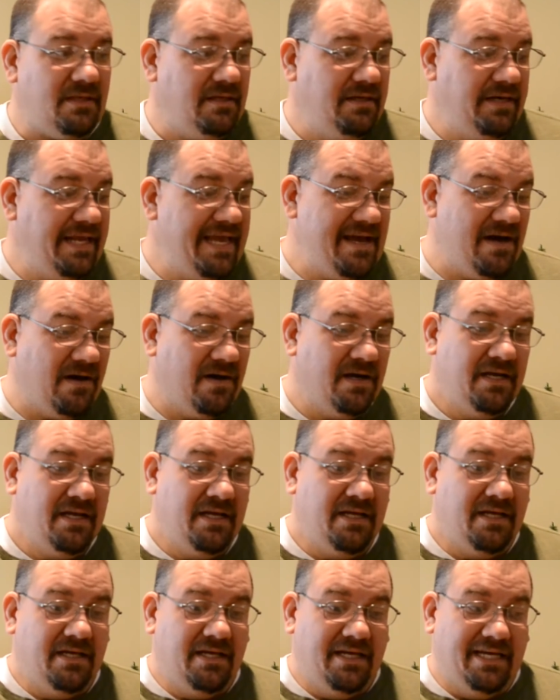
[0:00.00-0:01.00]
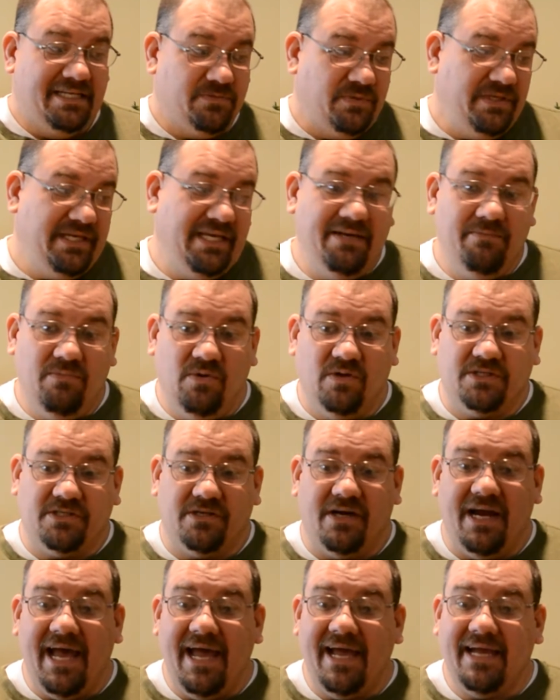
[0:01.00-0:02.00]
Now, as we get more
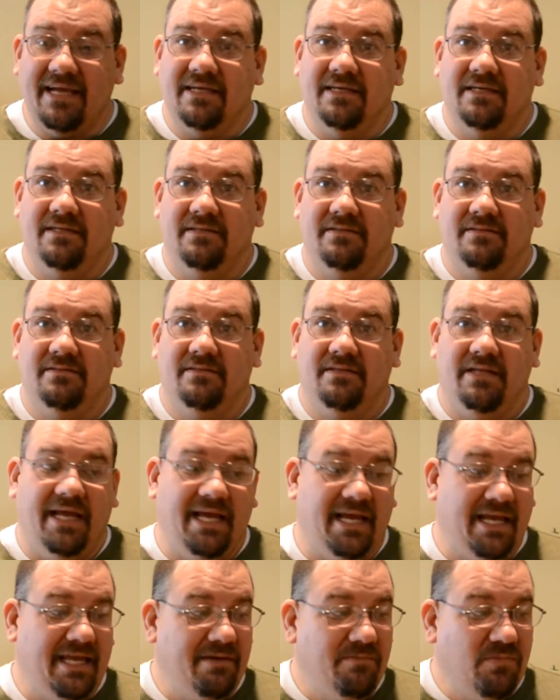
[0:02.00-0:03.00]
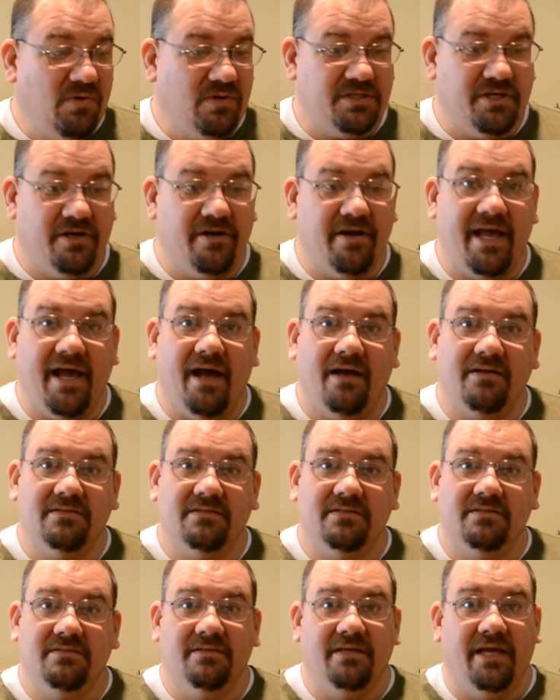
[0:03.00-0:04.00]
track and get more
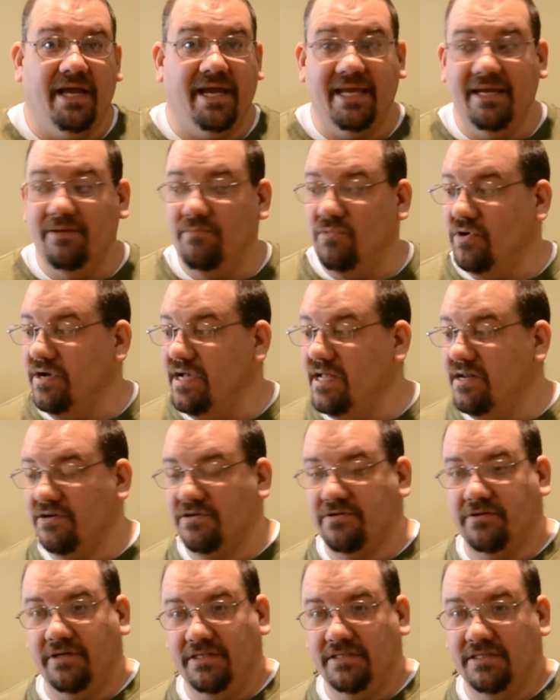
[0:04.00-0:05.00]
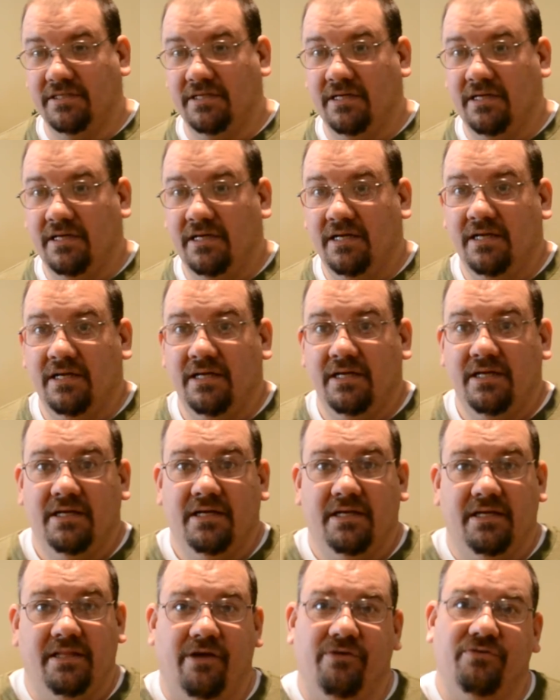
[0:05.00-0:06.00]
turnouts and get more industries,
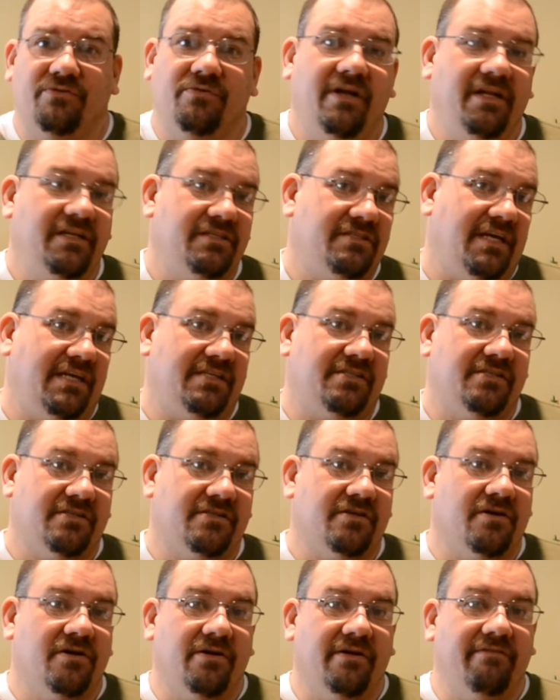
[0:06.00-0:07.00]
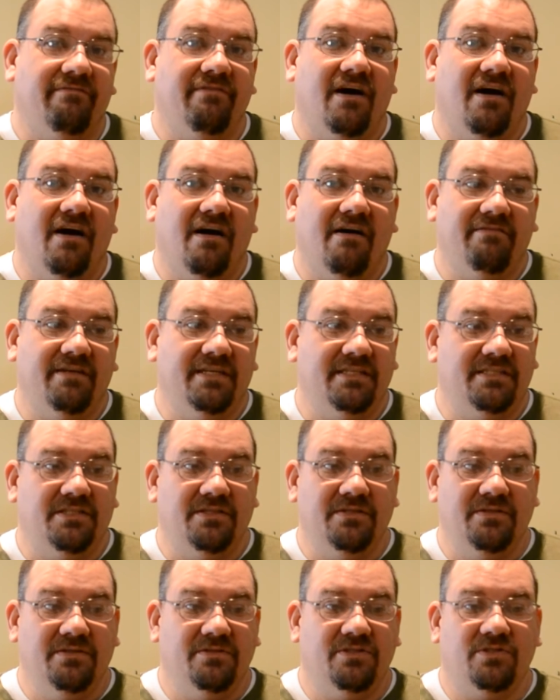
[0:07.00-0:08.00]
those running sessions are going to evolve
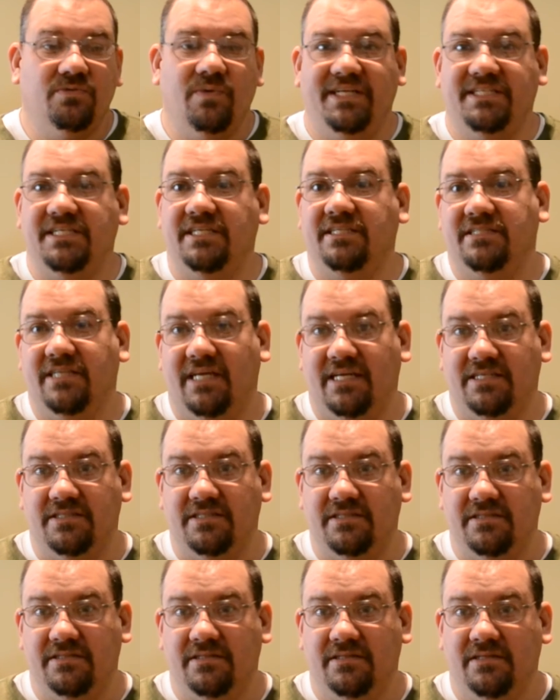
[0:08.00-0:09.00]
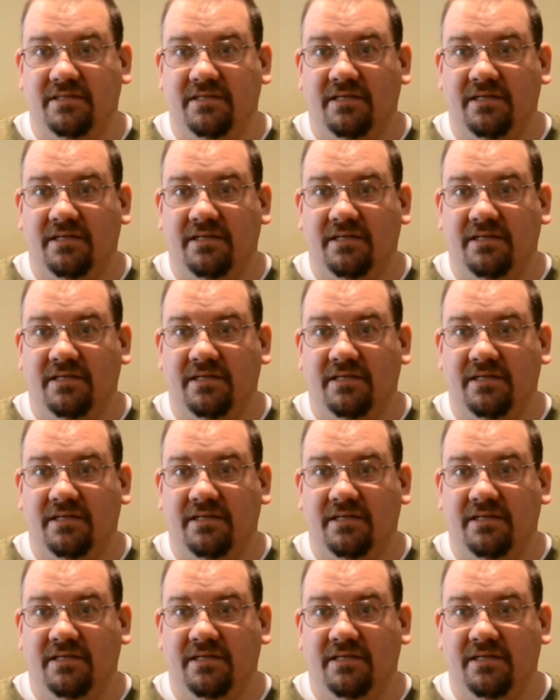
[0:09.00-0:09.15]
into switching sessions.